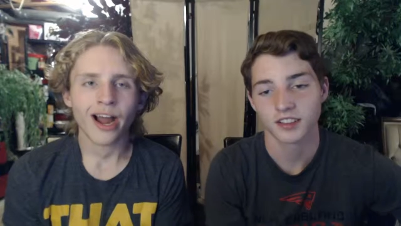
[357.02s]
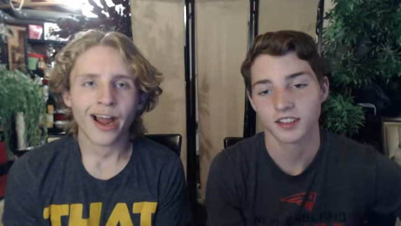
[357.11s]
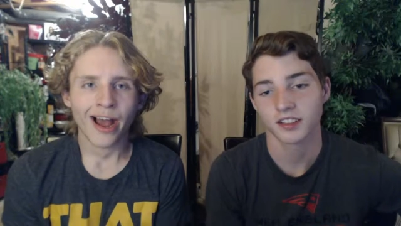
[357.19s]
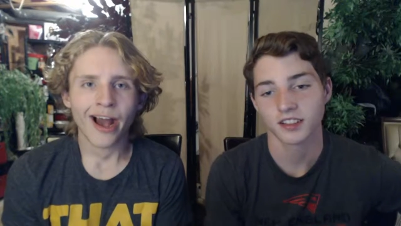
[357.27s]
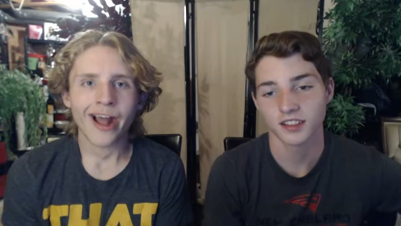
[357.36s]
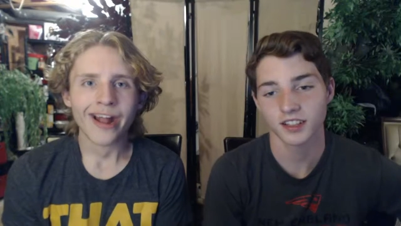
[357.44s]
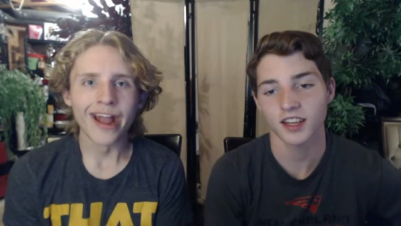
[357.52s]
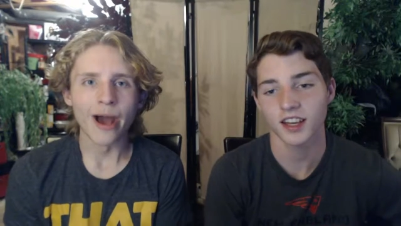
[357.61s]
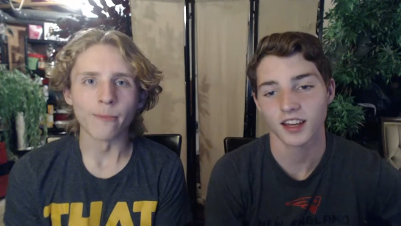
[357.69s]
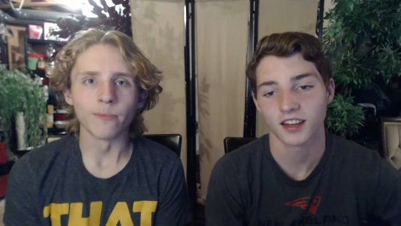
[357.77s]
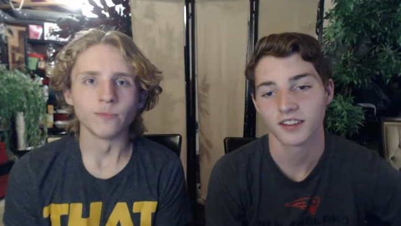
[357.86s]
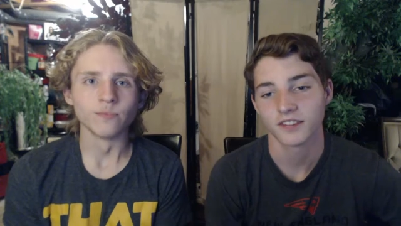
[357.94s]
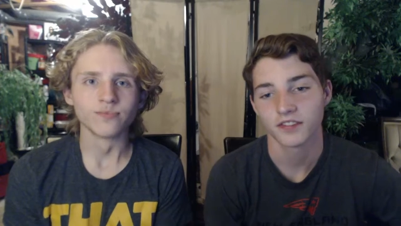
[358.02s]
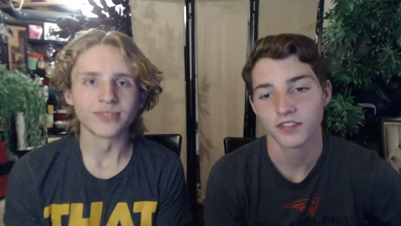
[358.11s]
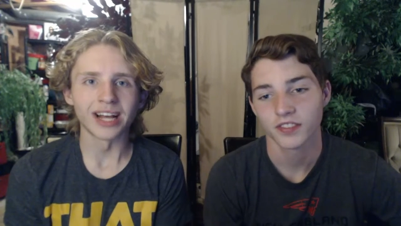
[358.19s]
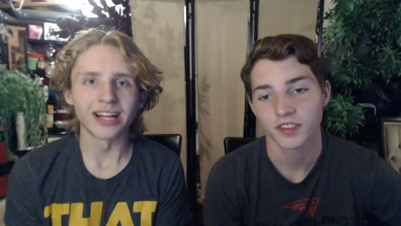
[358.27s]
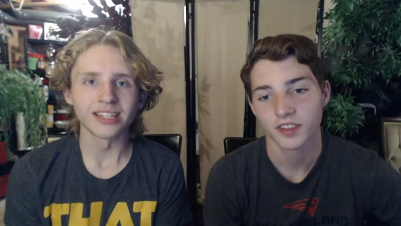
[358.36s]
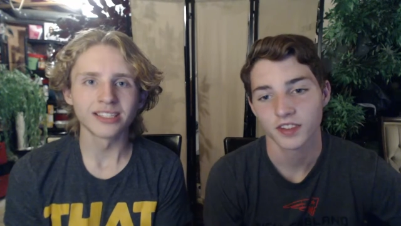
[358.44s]
Speaker 1: Yeah. Yep.
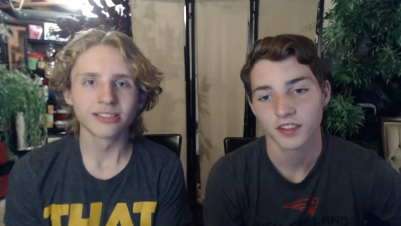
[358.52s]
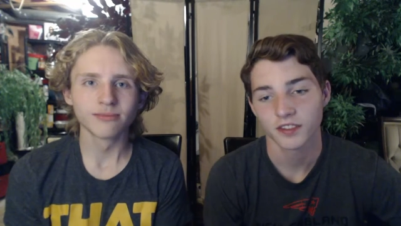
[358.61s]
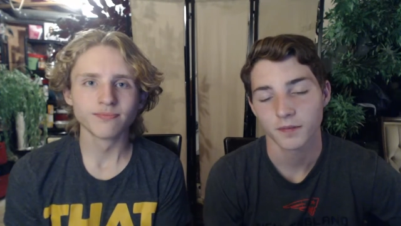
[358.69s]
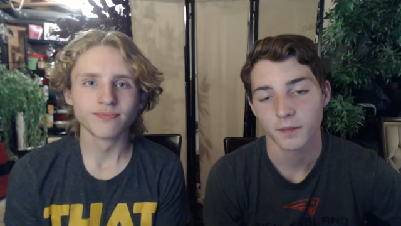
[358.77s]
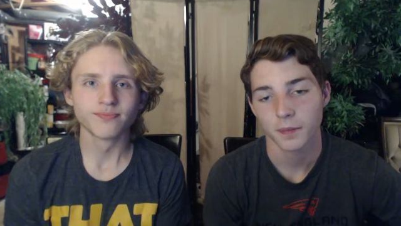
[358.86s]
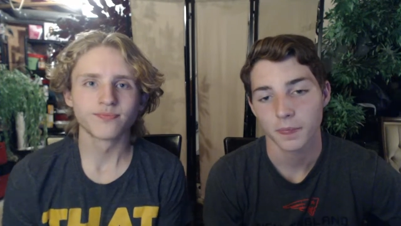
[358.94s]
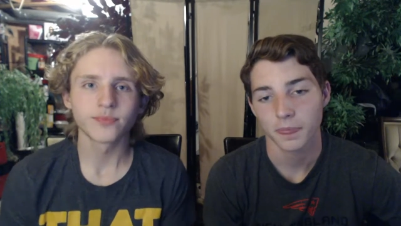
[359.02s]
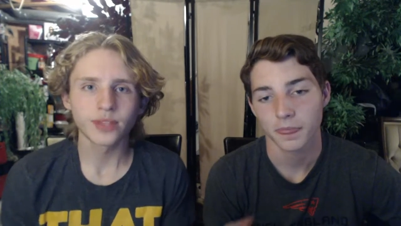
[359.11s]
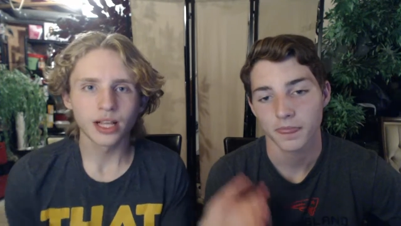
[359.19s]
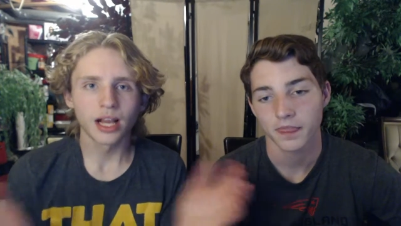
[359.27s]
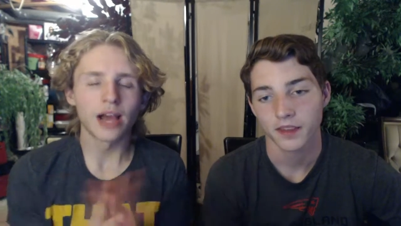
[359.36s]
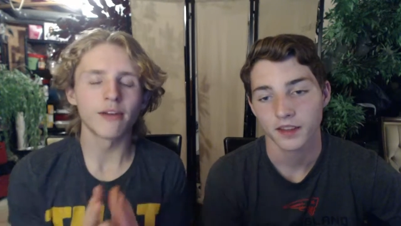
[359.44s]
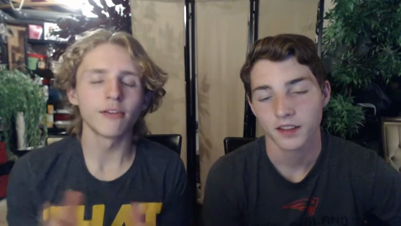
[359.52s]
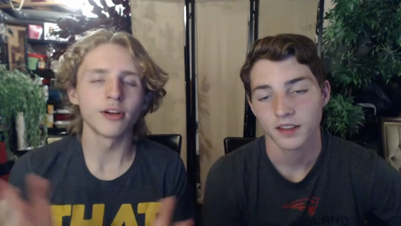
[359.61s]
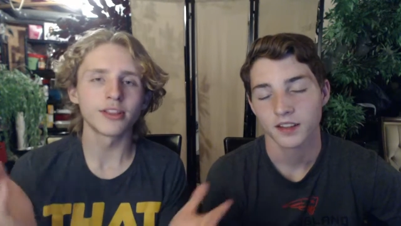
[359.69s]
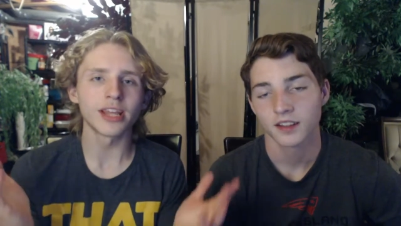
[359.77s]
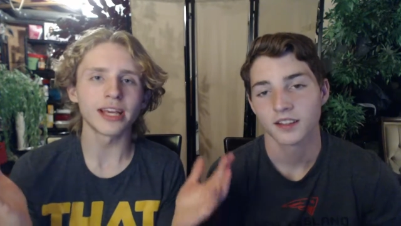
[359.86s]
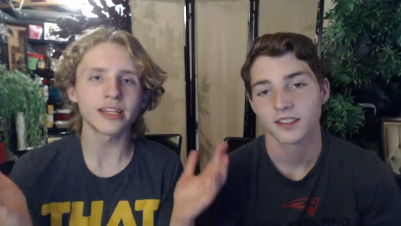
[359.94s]
Tell us, everyone,
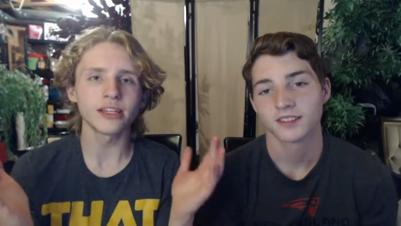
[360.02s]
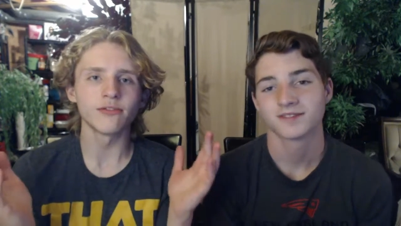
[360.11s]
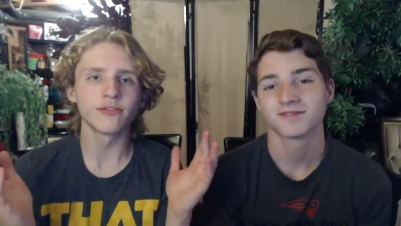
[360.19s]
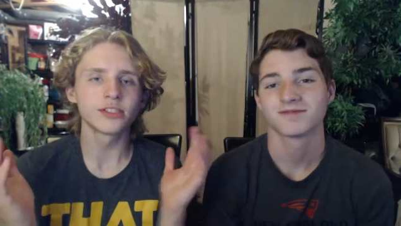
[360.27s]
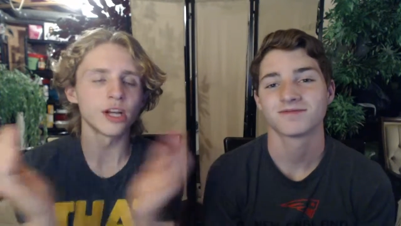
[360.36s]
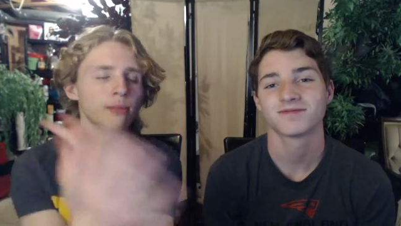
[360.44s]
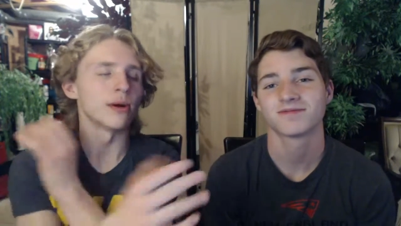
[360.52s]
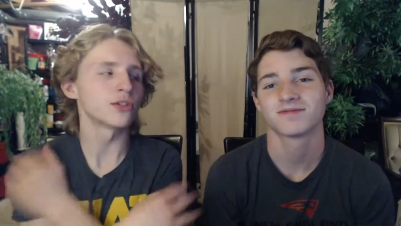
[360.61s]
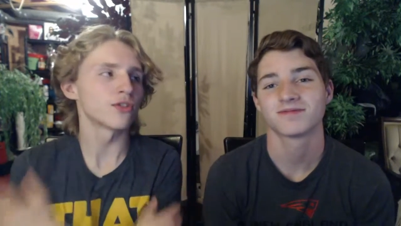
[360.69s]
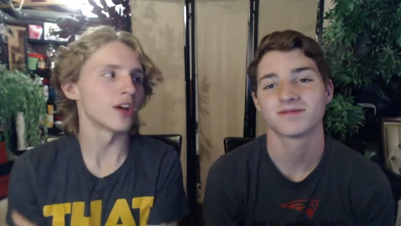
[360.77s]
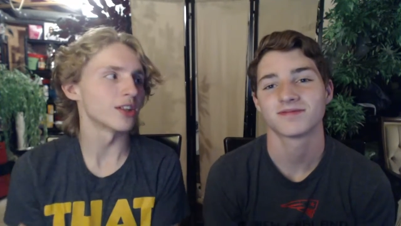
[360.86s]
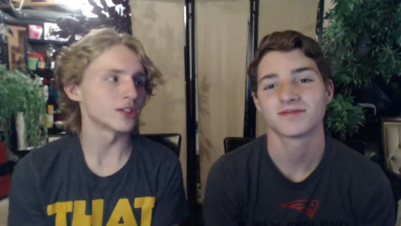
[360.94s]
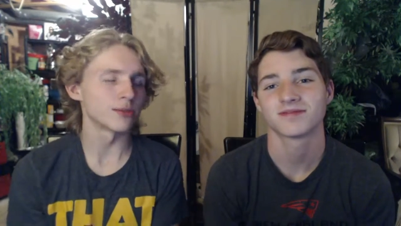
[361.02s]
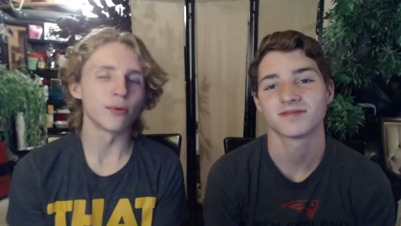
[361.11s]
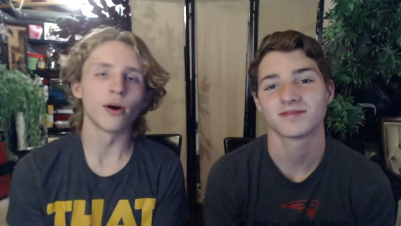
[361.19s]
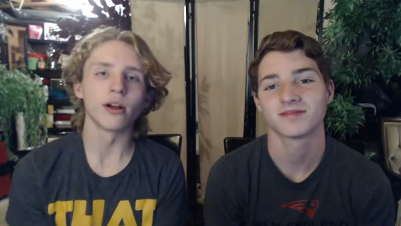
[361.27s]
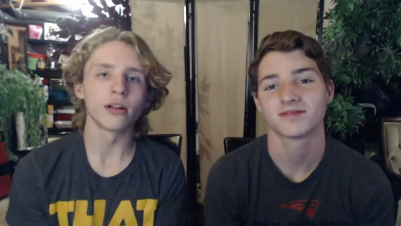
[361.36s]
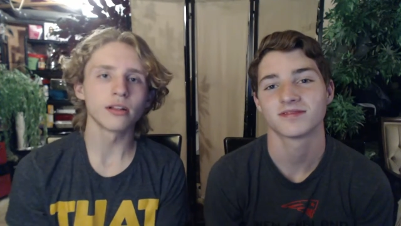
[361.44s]
thank you so much for all the
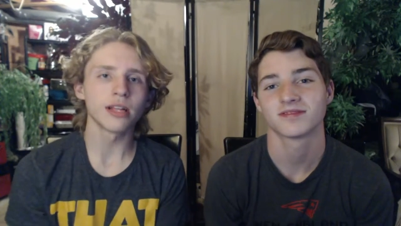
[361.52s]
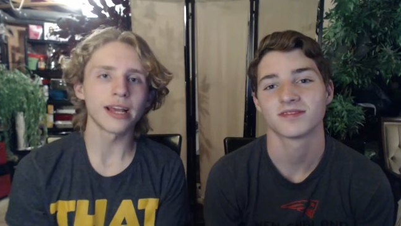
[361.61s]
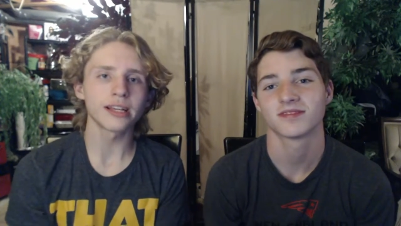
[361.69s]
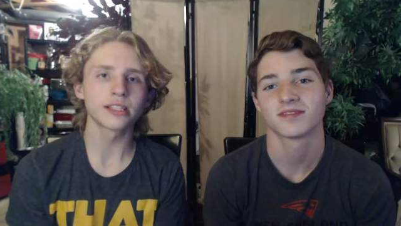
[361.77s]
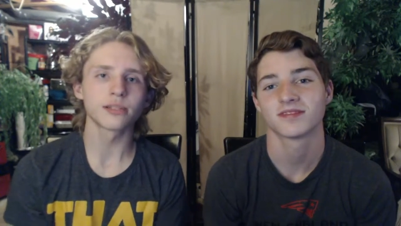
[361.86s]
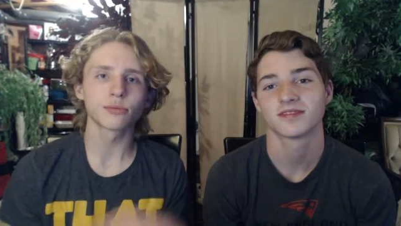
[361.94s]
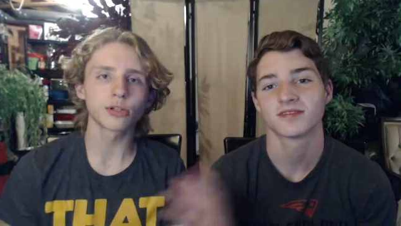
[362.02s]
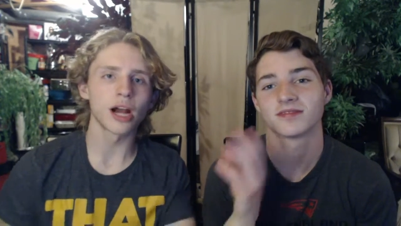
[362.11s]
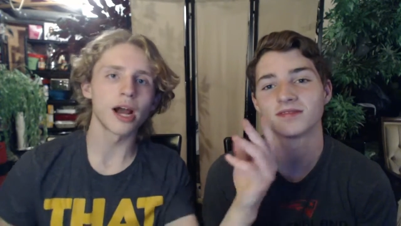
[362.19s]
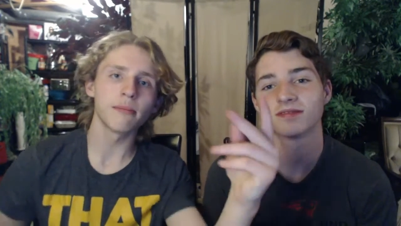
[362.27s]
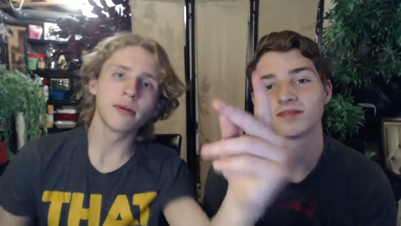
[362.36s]
support. Like, subscribe,